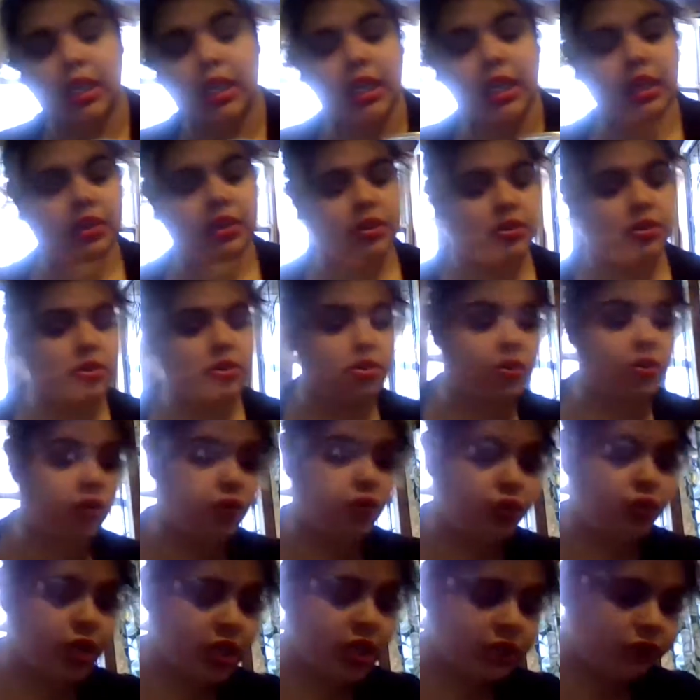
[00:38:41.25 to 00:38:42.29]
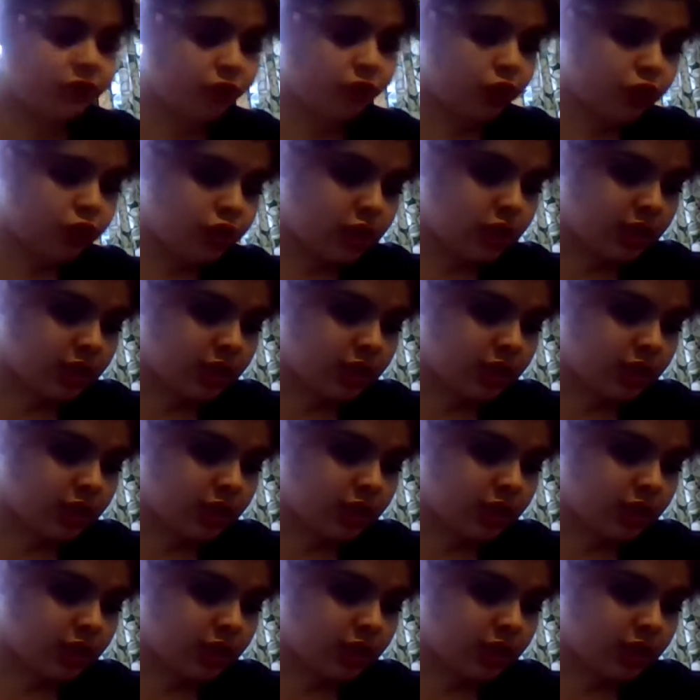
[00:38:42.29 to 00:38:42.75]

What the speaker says: Like, there's no reason for her to